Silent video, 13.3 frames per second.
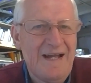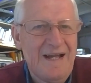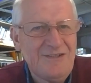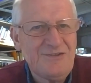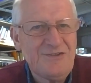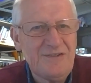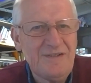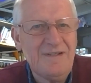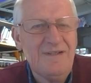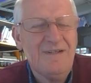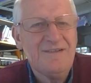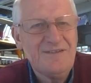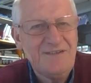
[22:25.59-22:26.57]
Actually,
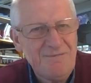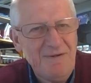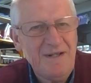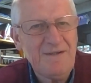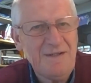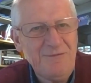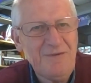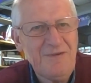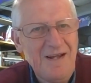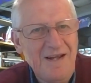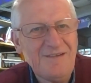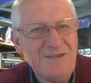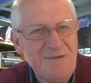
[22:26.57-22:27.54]
develop if you
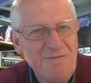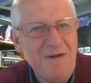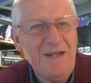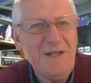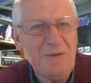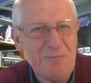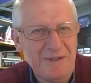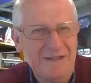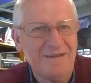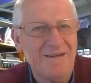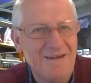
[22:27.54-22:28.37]
like, developing